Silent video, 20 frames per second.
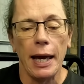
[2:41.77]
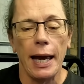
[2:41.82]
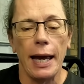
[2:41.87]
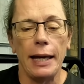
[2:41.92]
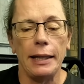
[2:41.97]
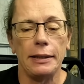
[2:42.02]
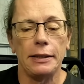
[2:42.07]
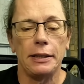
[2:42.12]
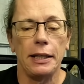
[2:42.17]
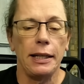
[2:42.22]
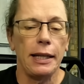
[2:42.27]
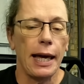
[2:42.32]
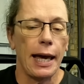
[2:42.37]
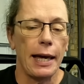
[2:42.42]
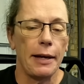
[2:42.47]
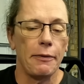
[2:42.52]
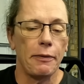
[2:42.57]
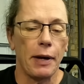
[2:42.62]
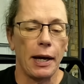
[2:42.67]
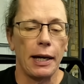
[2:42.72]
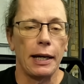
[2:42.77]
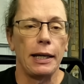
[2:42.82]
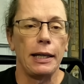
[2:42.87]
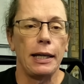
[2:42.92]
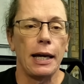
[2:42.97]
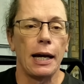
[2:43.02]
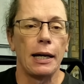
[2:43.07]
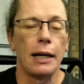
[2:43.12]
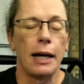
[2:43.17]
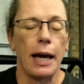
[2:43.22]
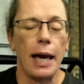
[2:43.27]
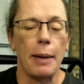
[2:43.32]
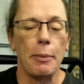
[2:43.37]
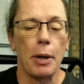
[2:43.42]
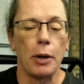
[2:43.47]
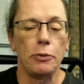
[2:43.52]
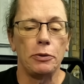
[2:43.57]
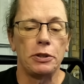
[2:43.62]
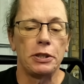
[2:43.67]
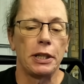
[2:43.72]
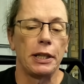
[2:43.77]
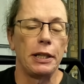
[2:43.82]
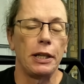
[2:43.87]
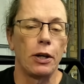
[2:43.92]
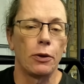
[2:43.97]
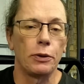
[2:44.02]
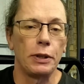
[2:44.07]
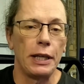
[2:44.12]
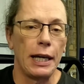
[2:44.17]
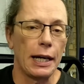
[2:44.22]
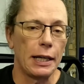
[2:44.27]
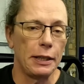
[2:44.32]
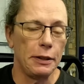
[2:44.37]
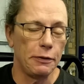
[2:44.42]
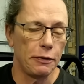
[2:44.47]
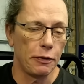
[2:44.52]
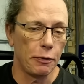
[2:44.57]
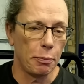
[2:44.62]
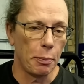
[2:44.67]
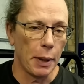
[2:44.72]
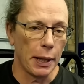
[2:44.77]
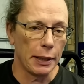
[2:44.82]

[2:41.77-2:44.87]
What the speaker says: It did have a MOT on the 8th of